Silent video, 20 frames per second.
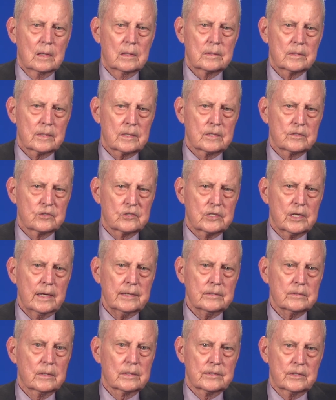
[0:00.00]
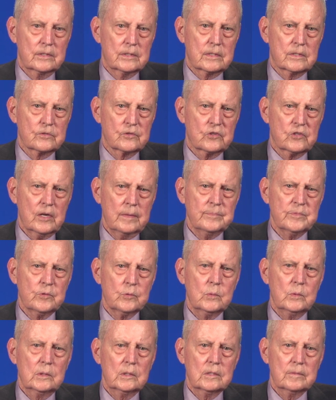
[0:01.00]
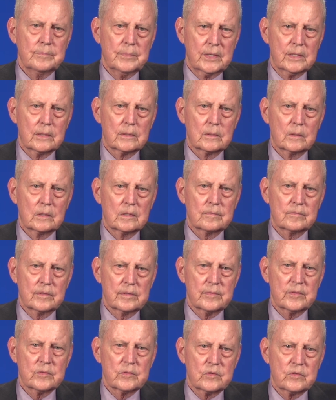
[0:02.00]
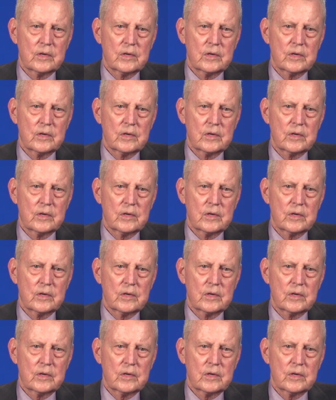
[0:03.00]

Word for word: The, the conceptual appeal of liver